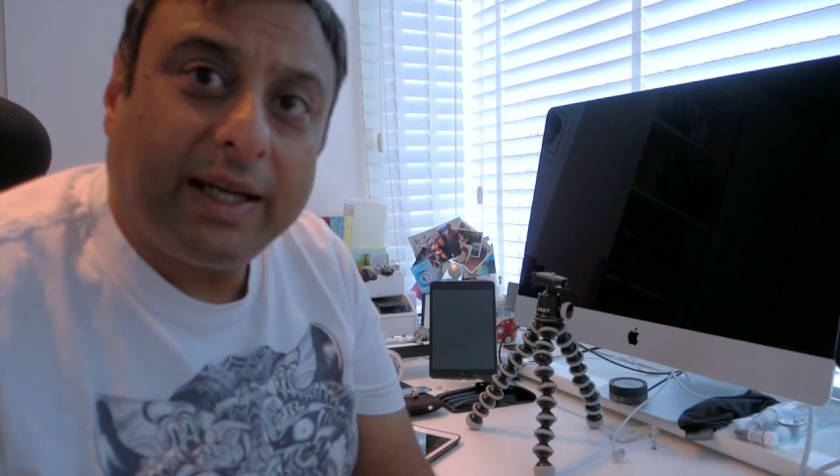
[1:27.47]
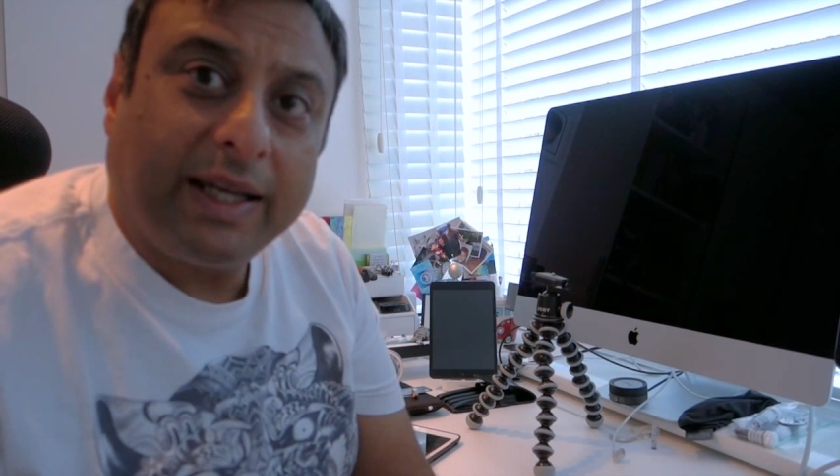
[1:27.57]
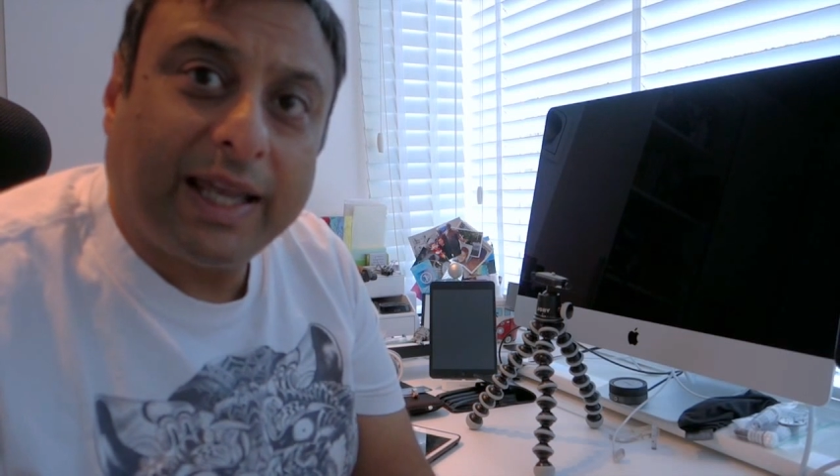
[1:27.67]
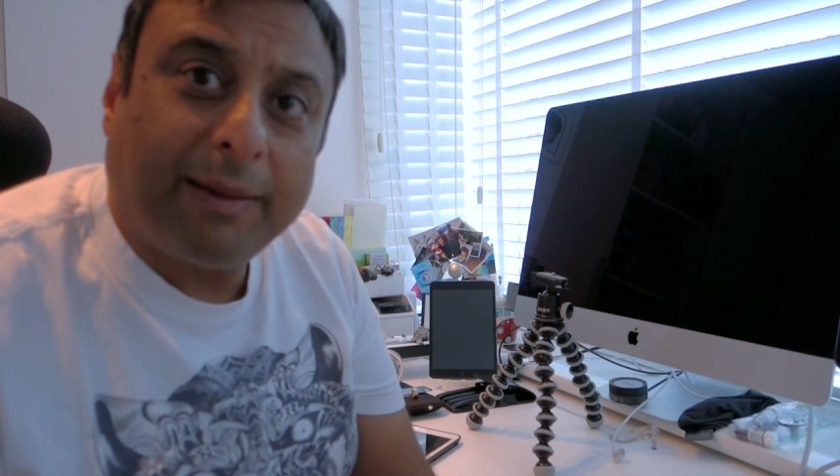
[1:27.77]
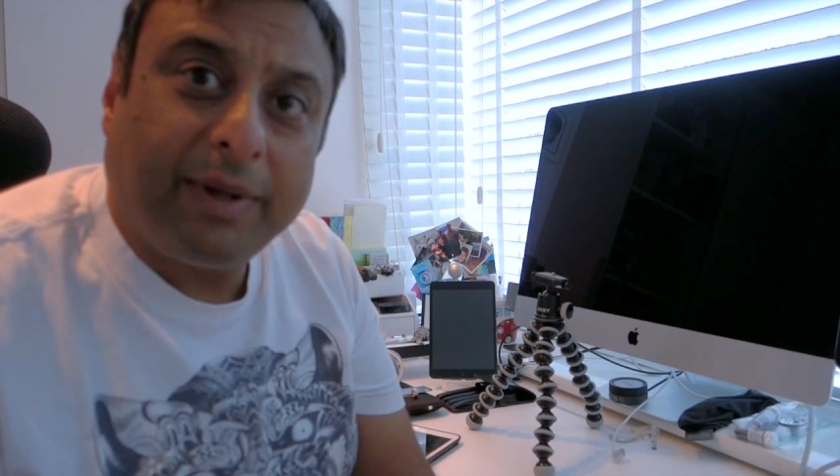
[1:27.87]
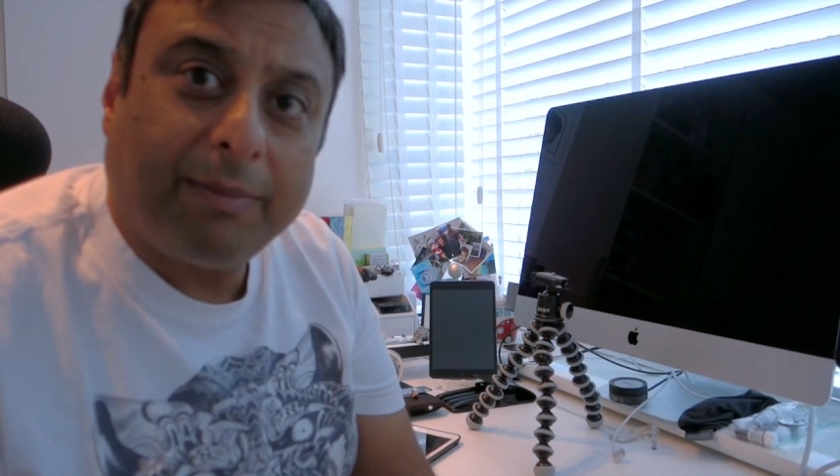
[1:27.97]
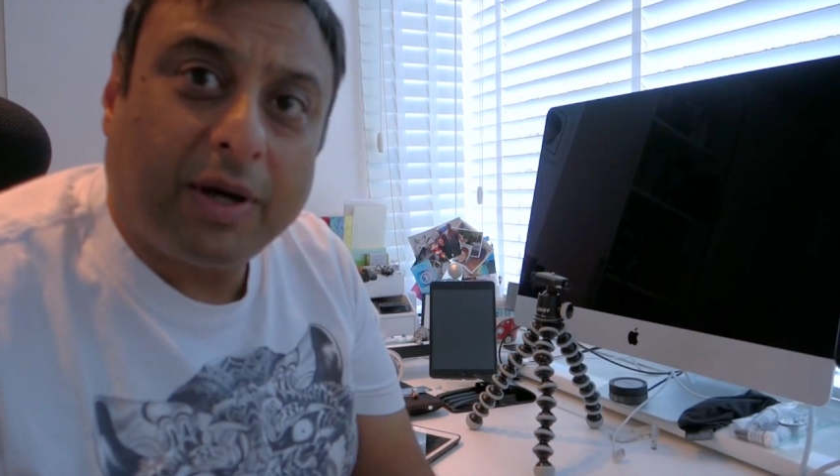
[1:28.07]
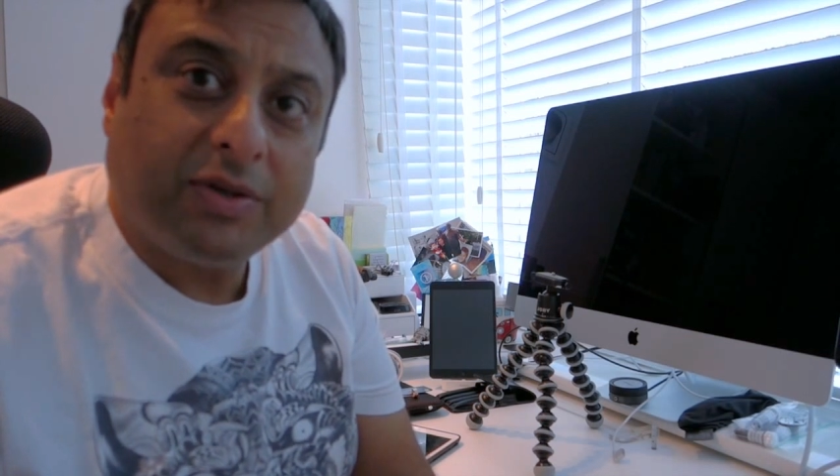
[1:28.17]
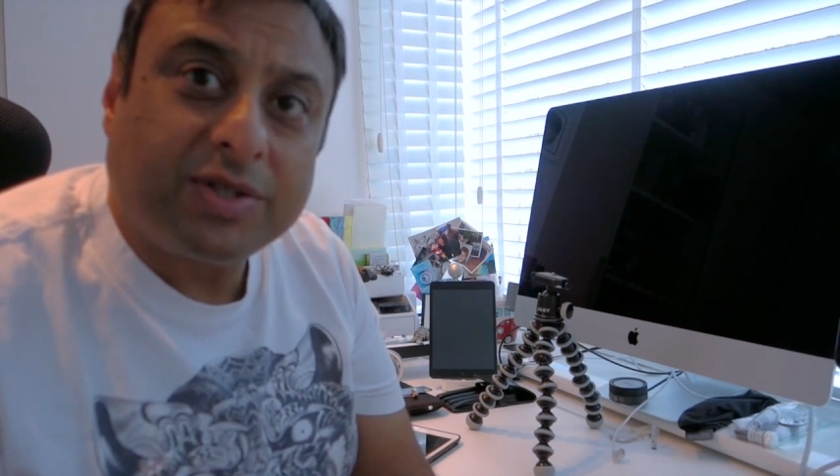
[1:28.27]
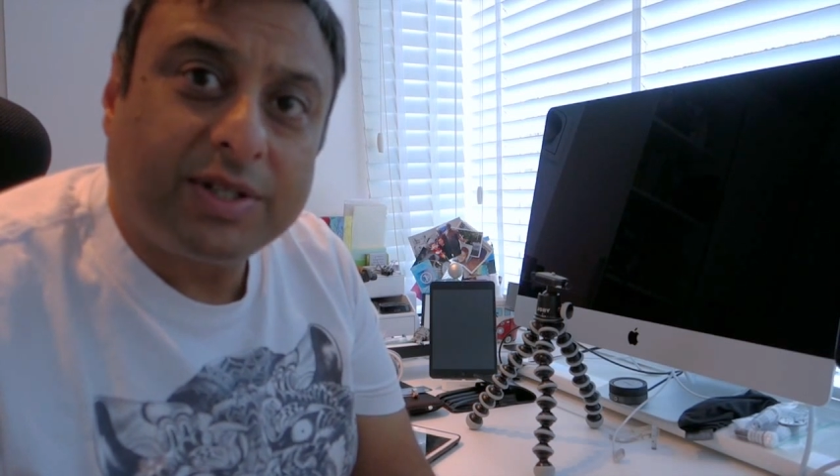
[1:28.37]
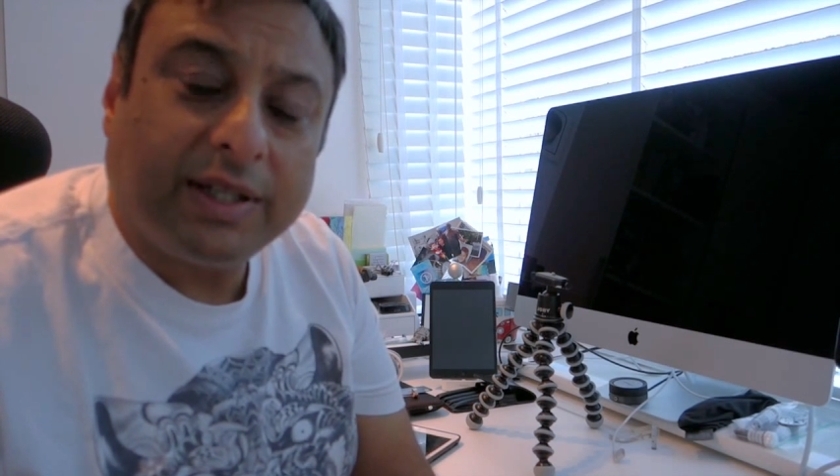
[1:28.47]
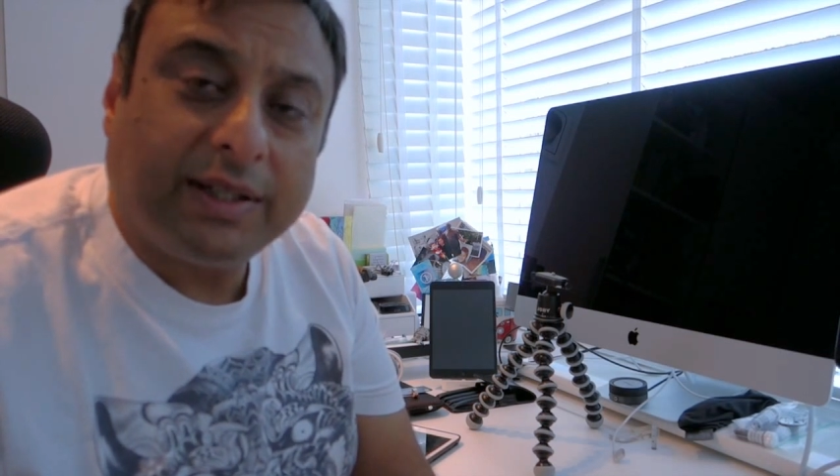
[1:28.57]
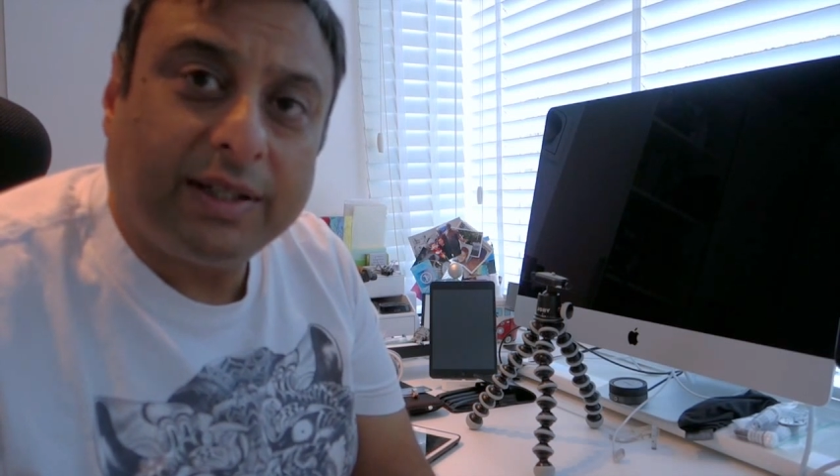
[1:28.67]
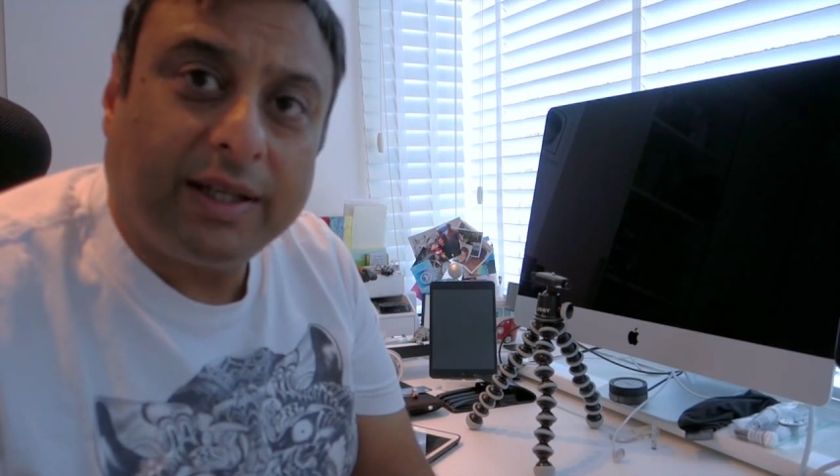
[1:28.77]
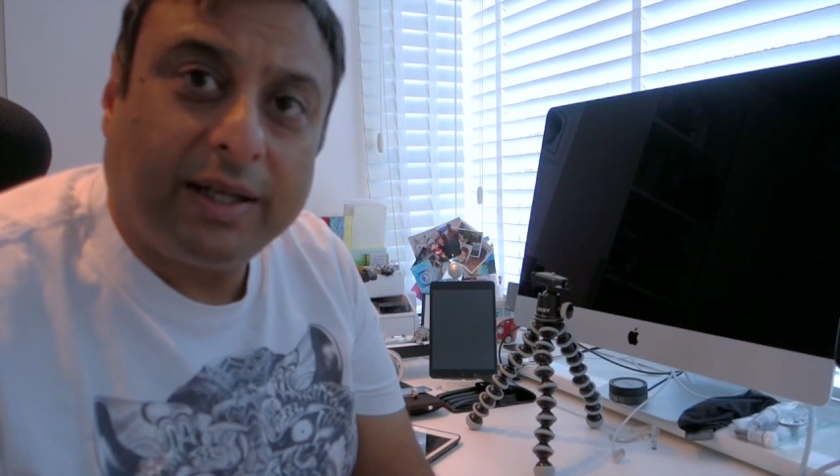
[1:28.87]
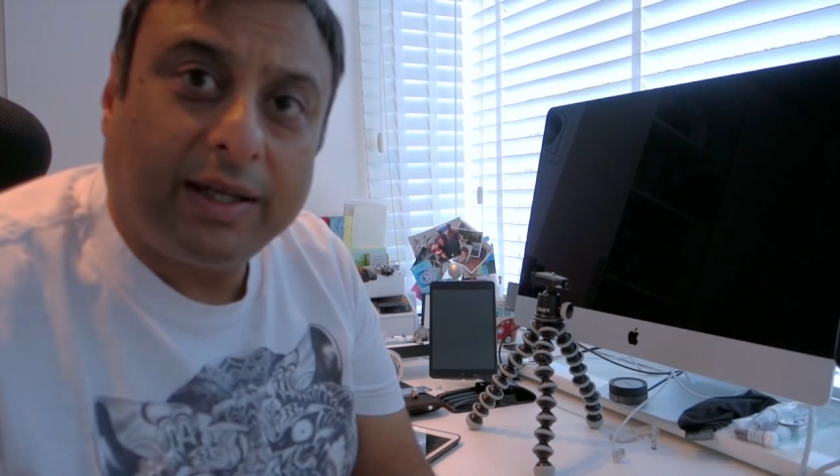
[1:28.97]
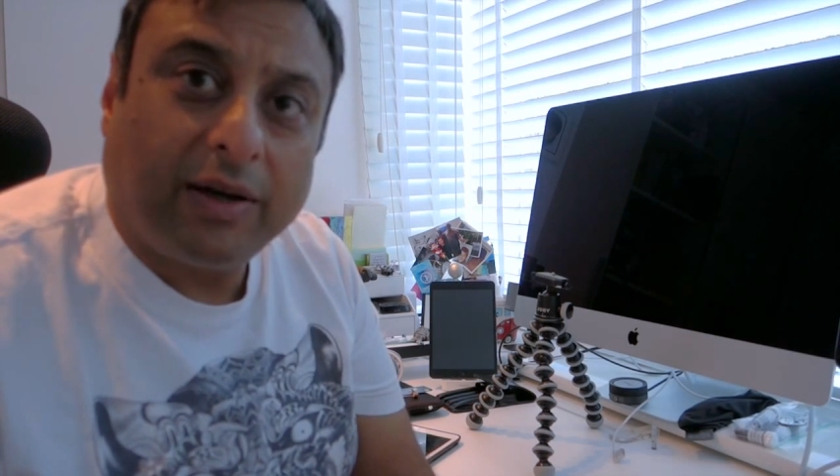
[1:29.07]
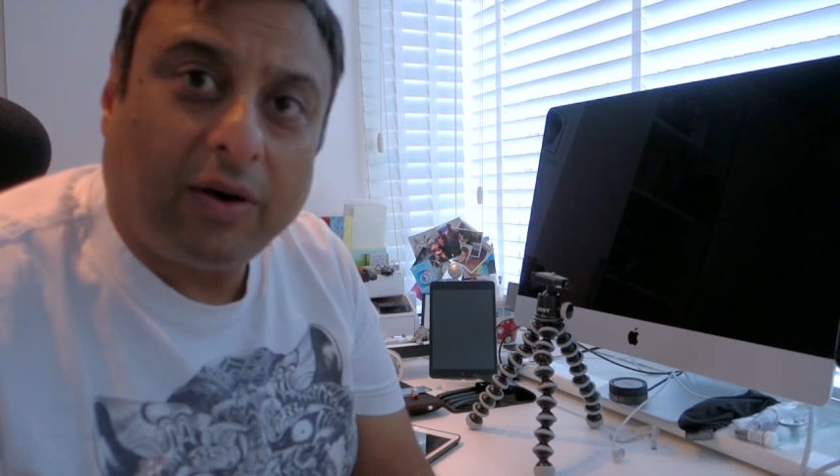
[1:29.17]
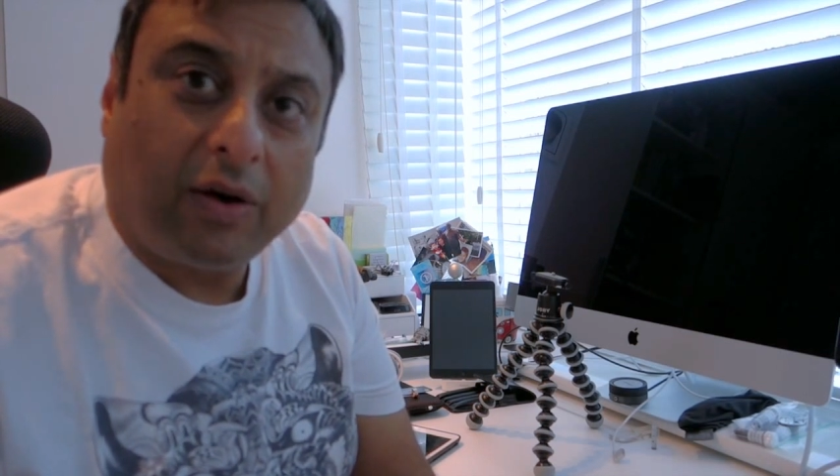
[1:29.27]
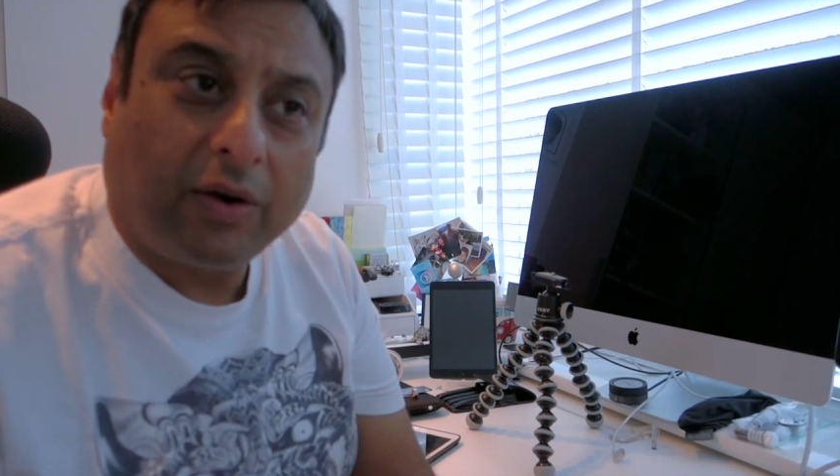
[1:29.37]
he kept me posted
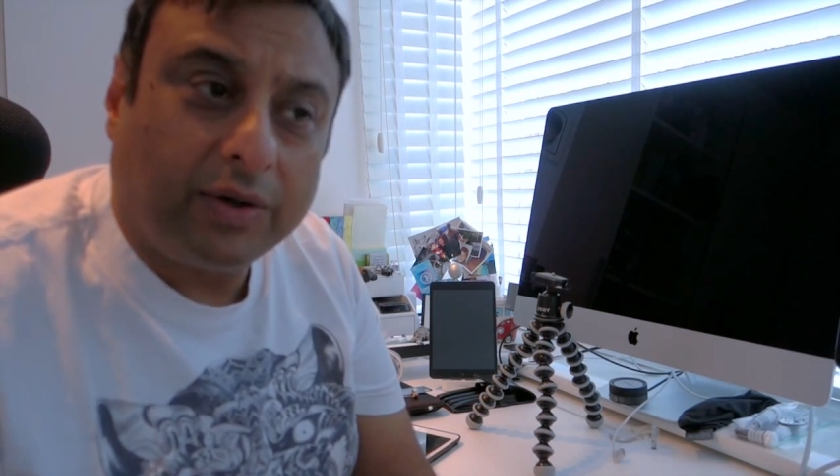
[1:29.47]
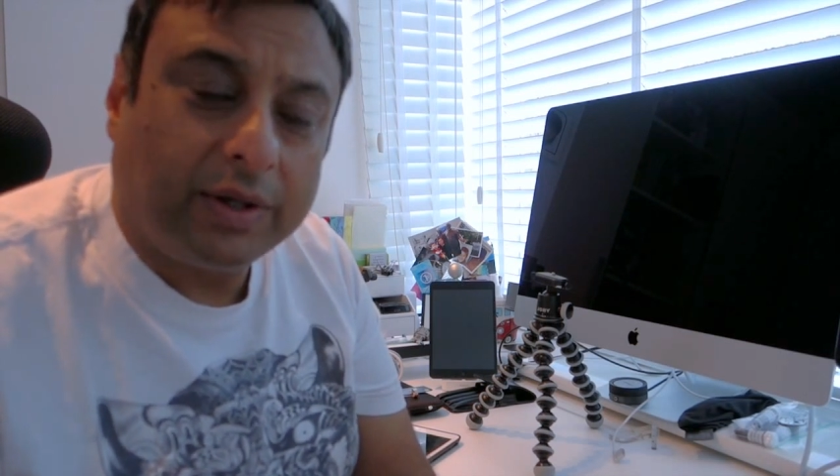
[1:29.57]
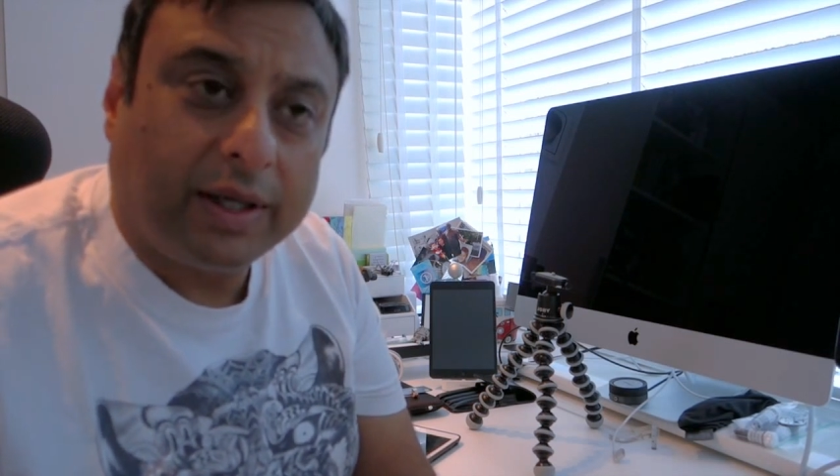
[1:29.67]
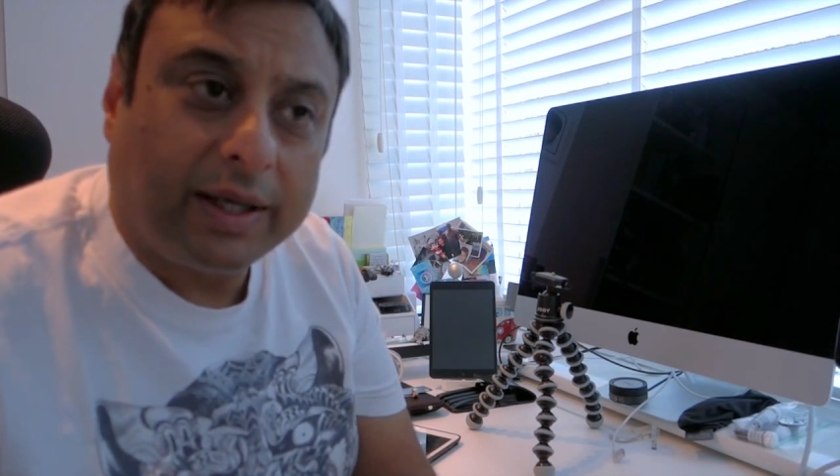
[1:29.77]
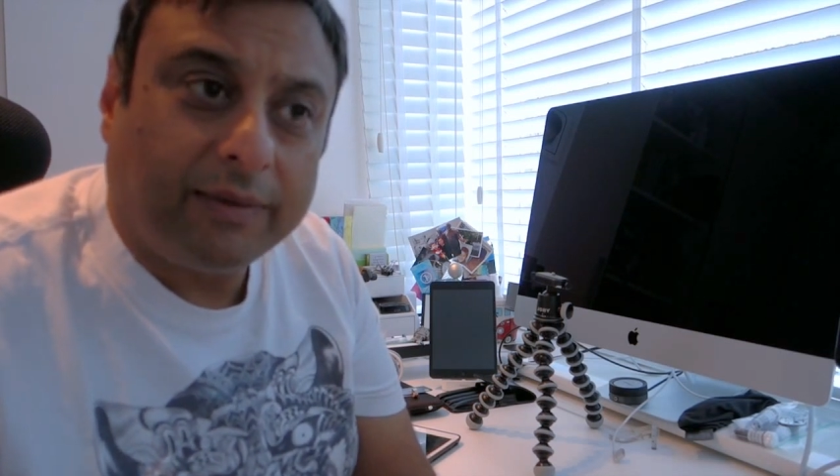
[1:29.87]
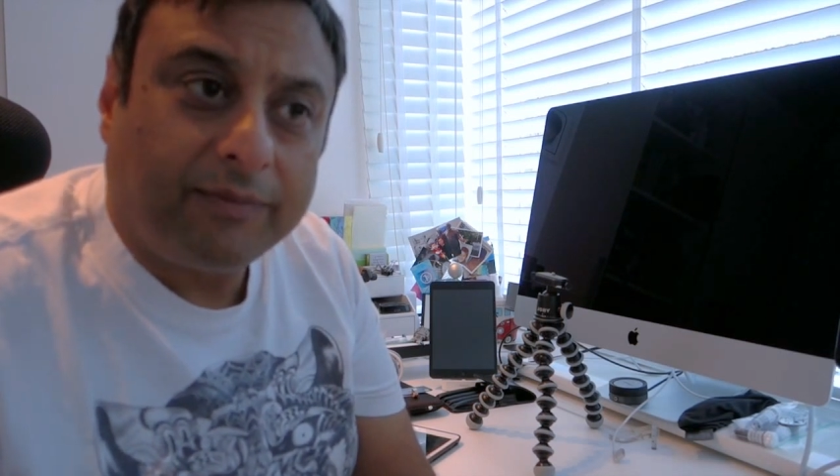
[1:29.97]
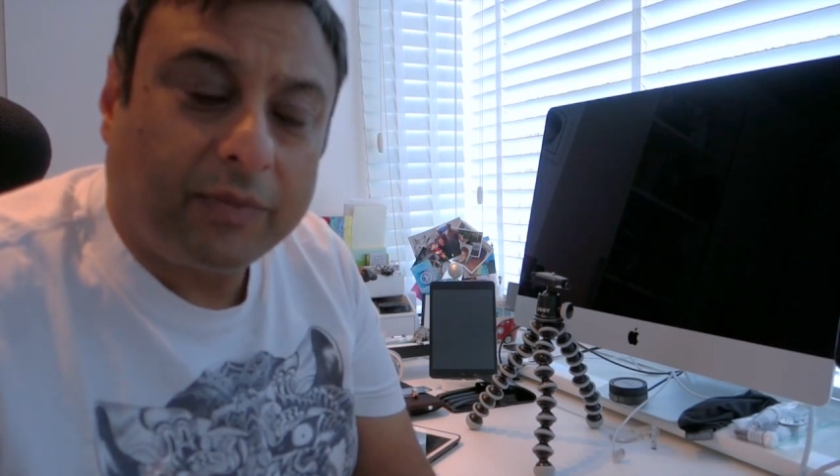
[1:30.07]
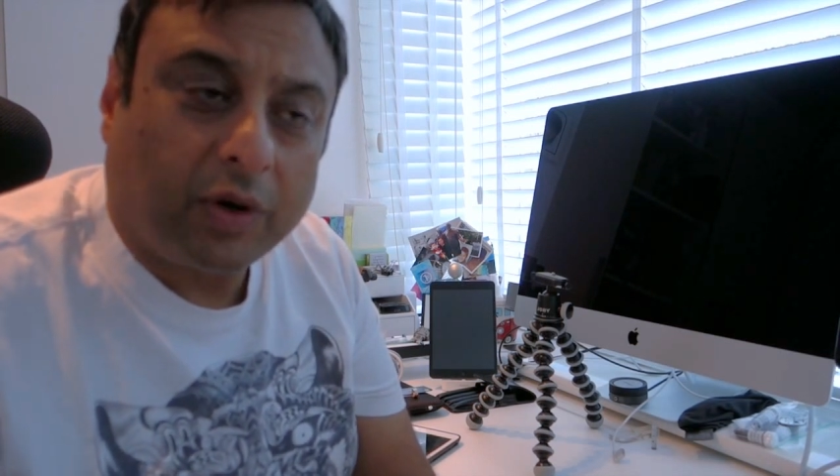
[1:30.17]
uh, on uh,